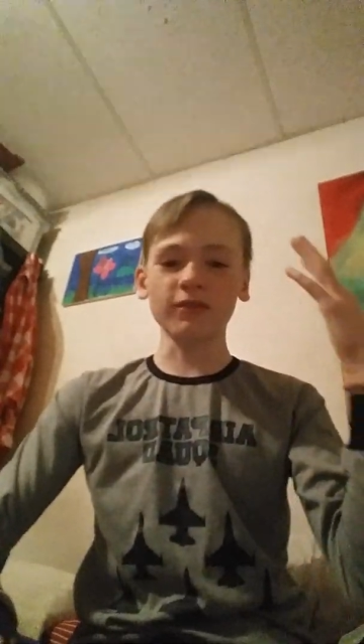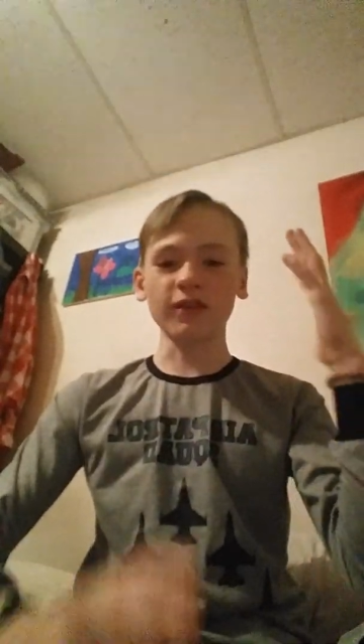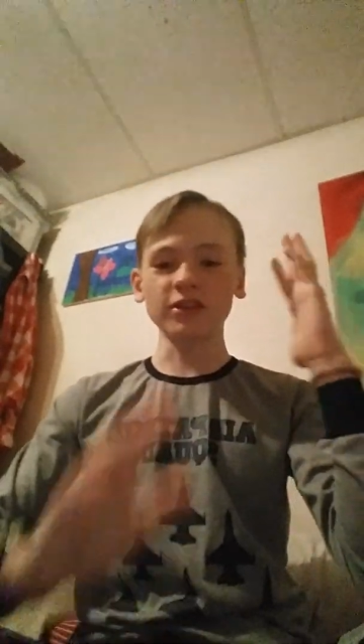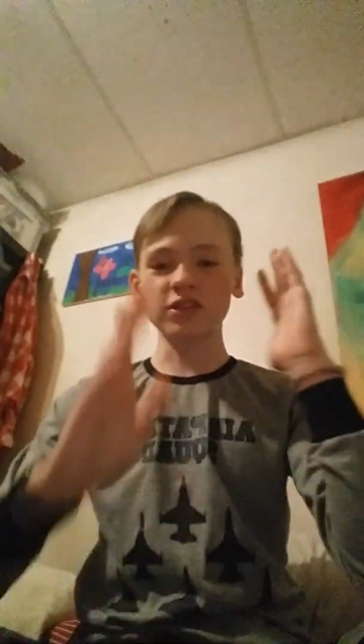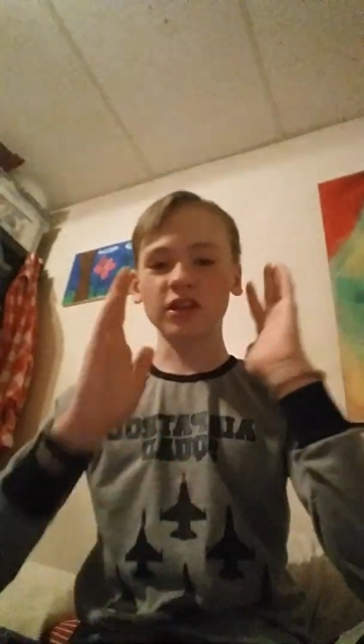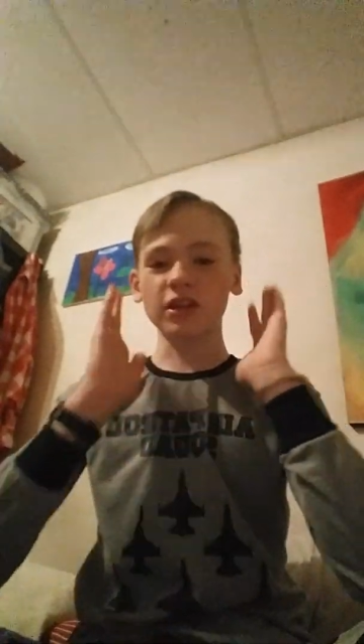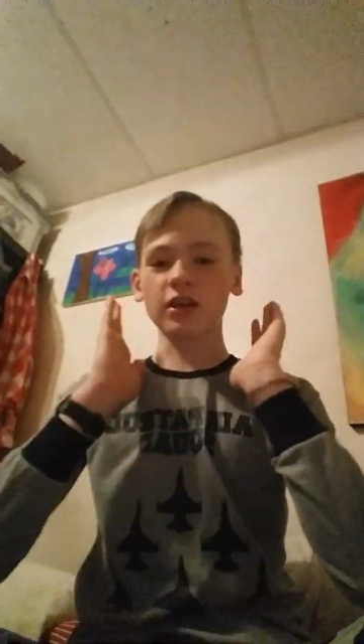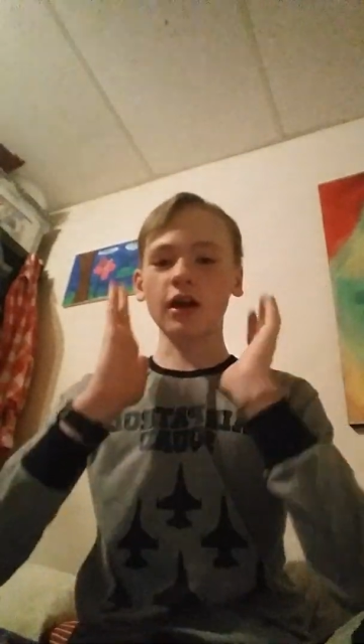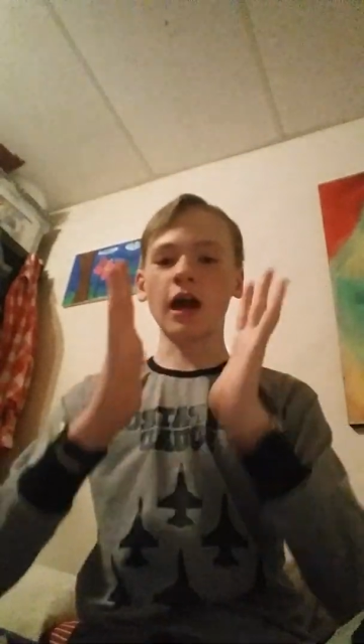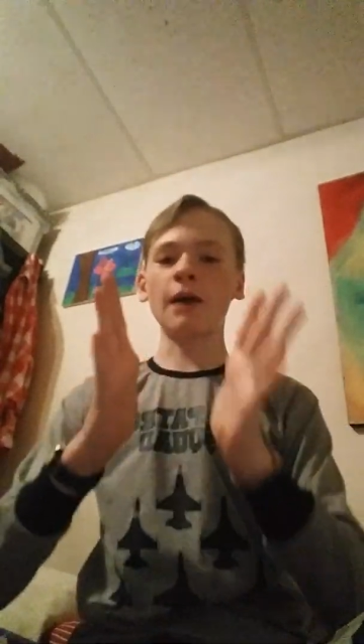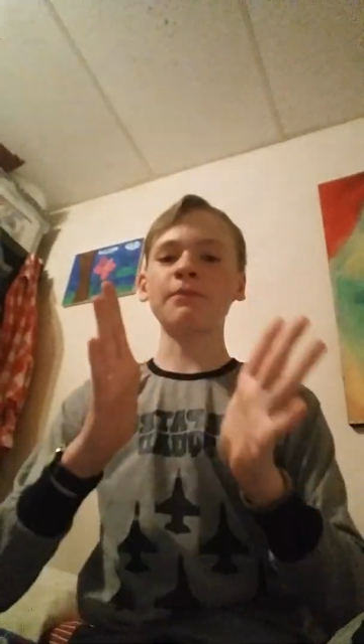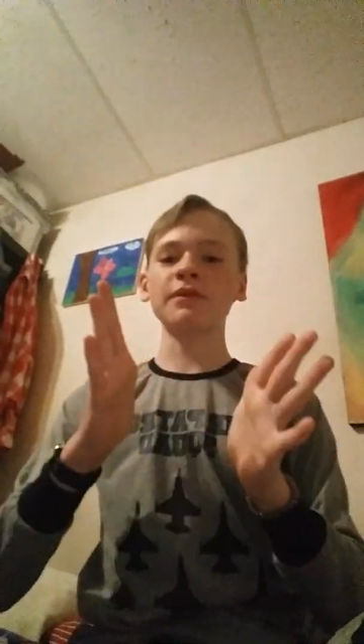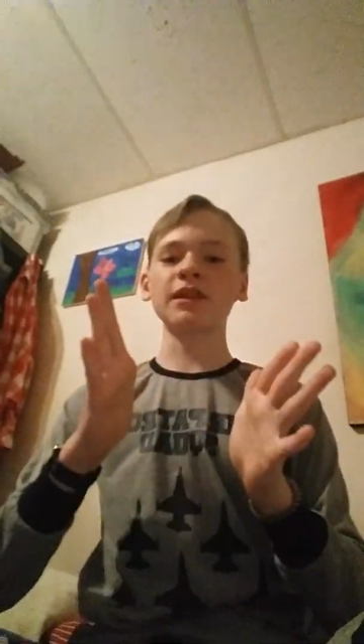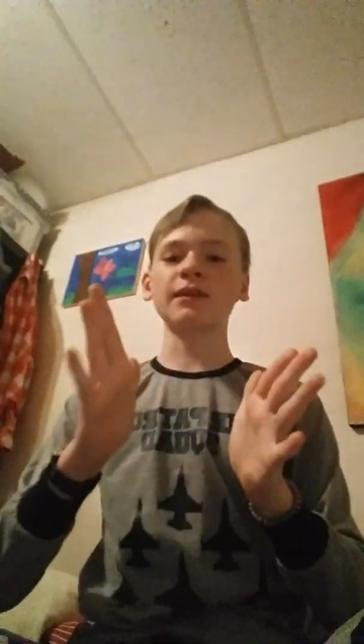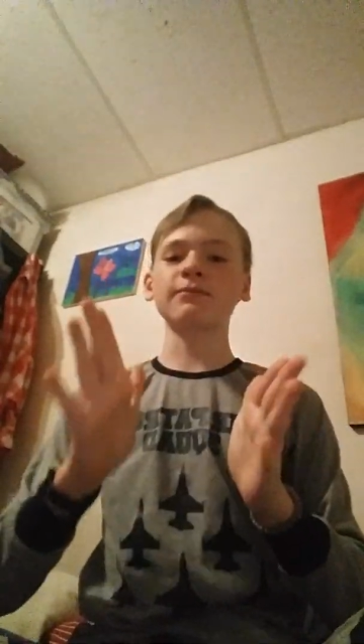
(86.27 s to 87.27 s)
I'm not trying to
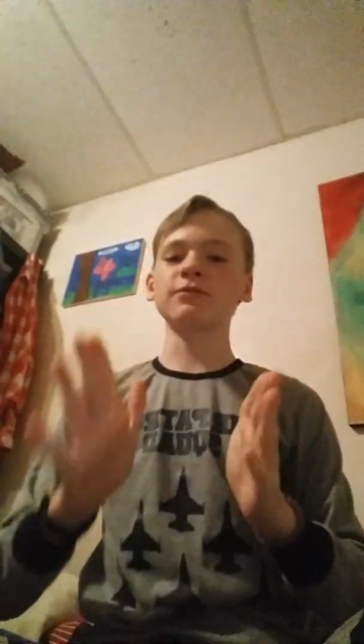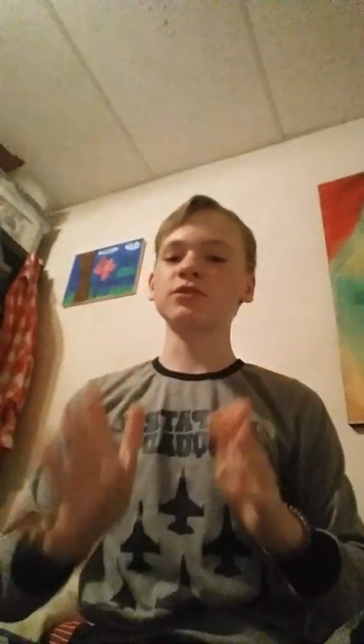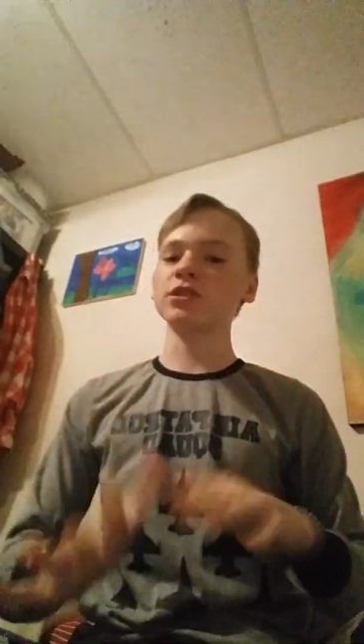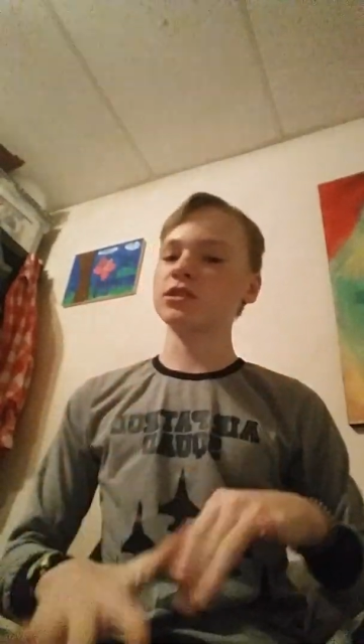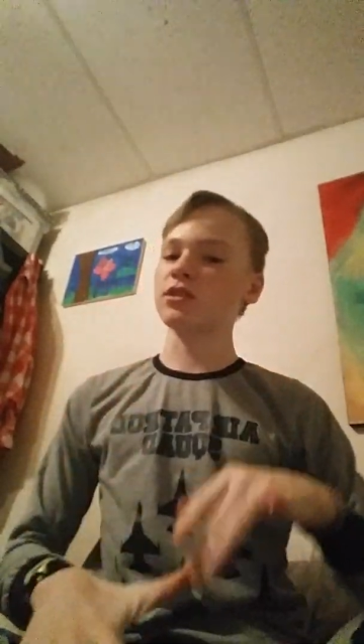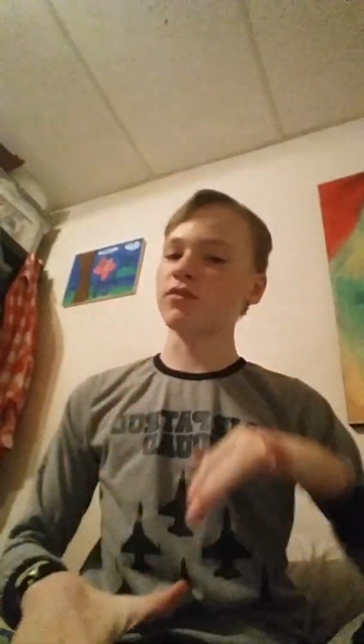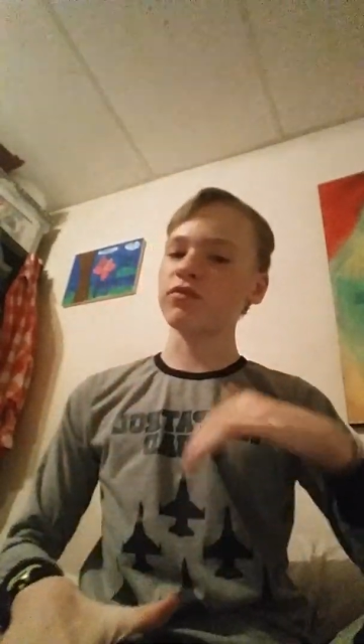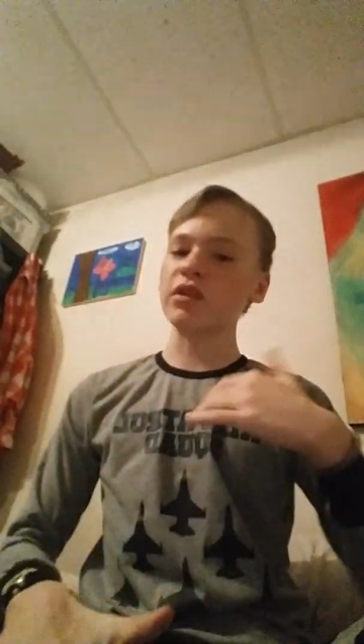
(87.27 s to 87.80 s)
copy them. It's just the